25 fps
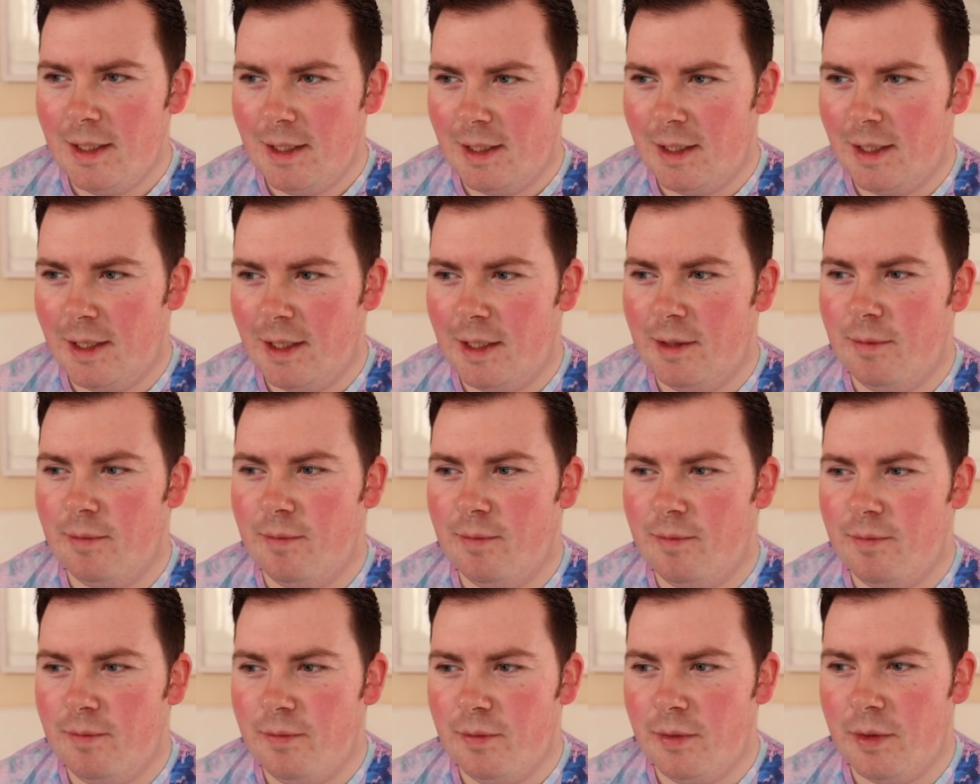
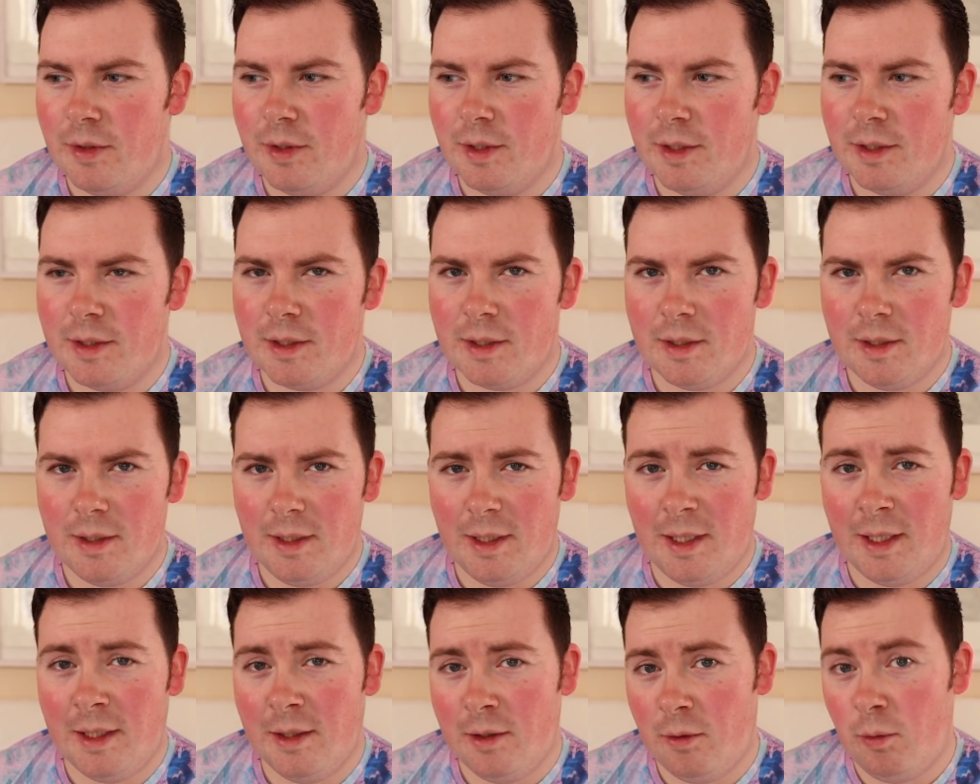there is
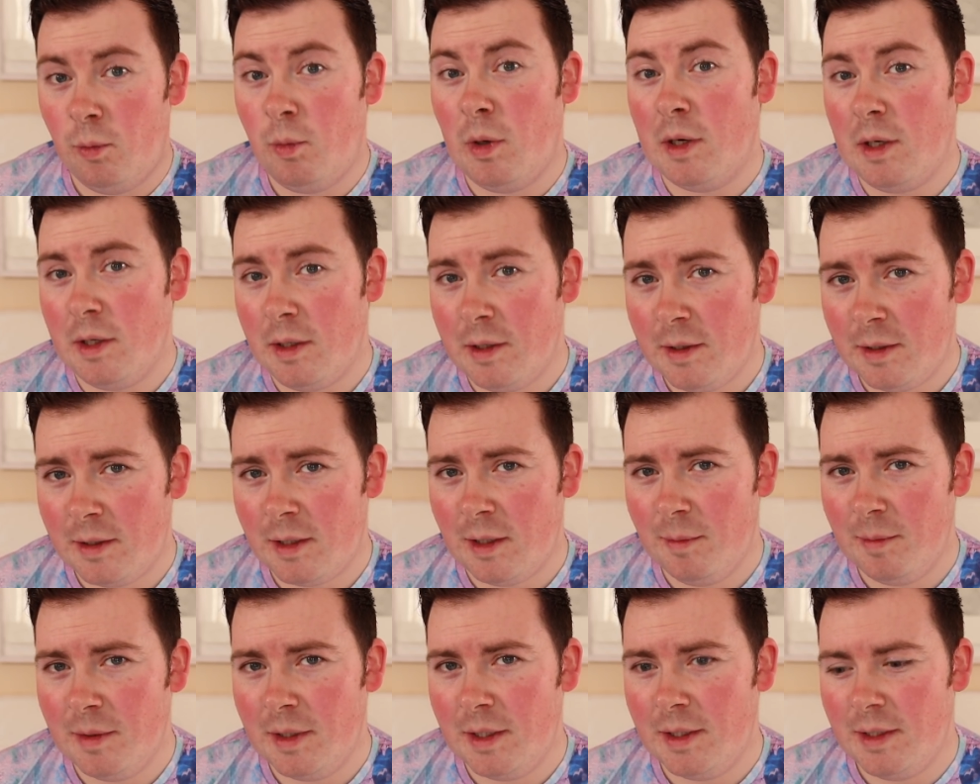either work
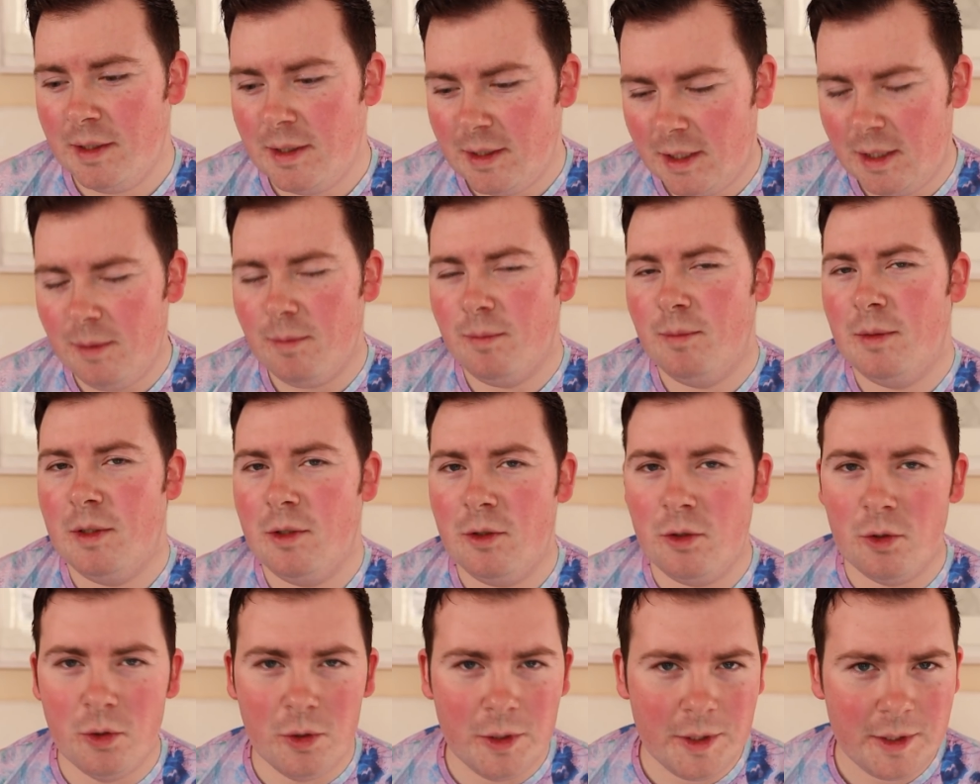coming in to keep me
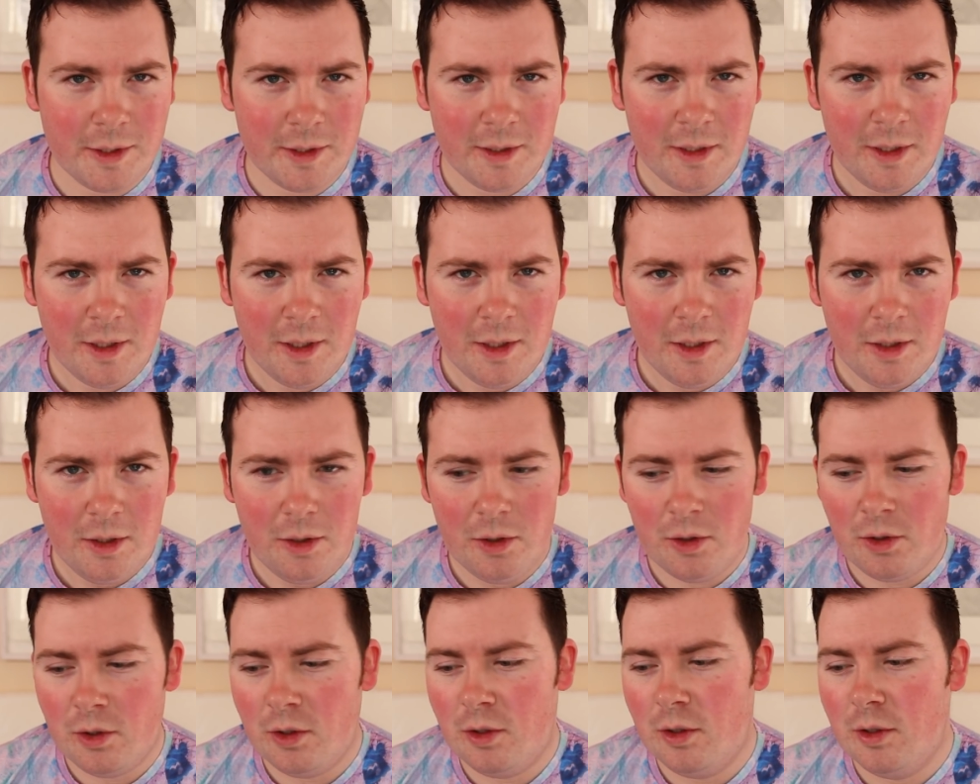going,
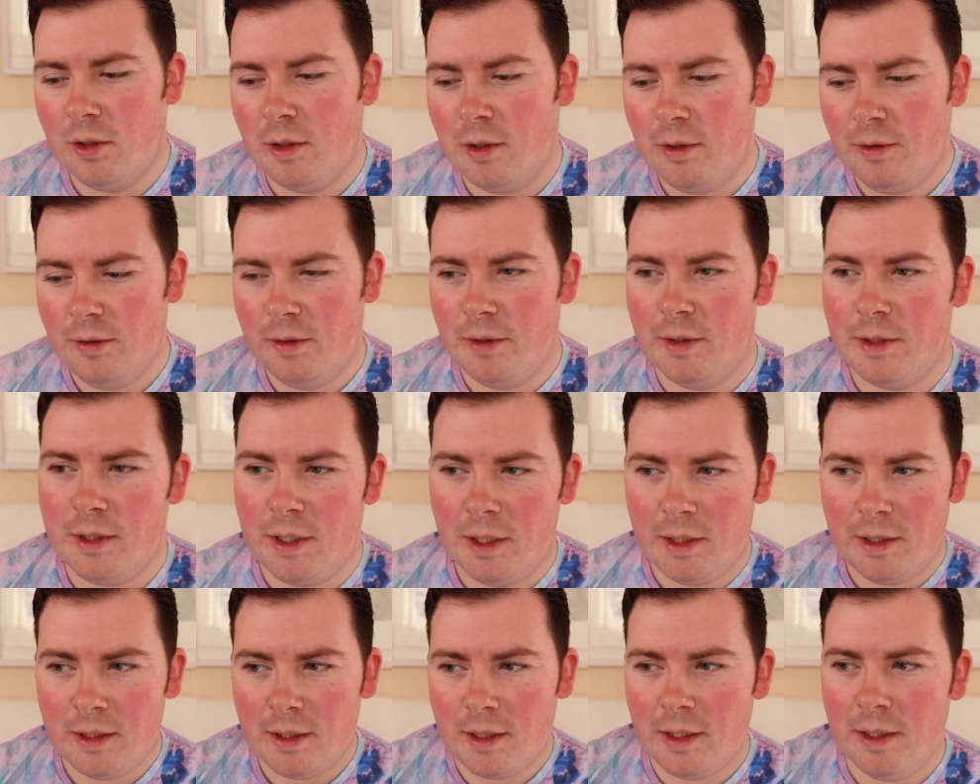or there's
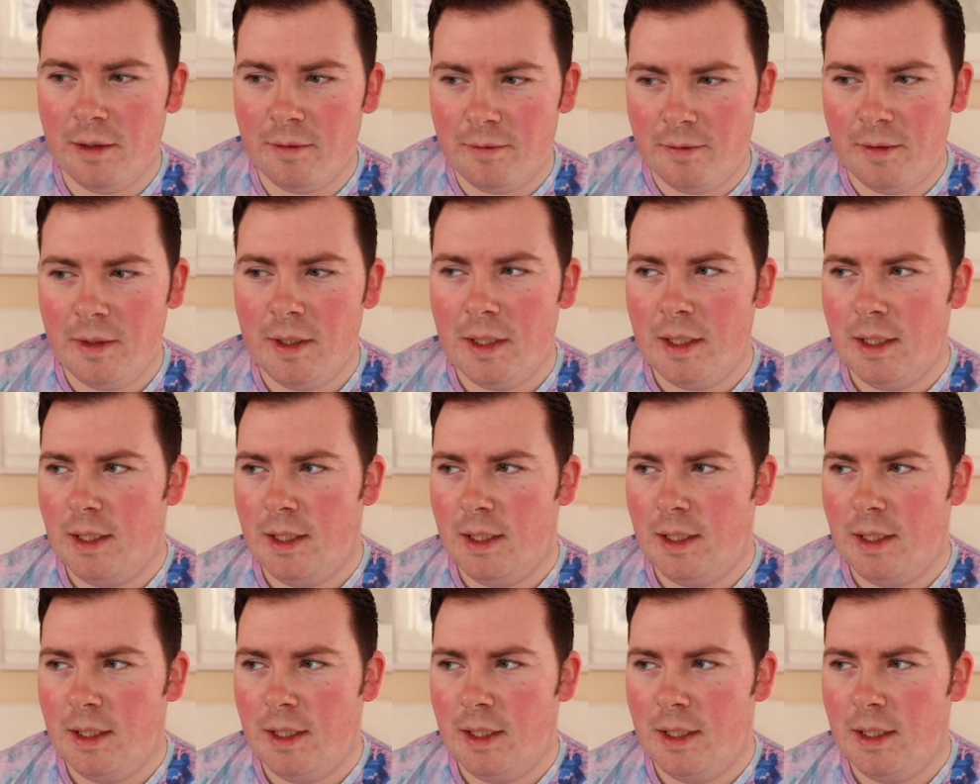a kind of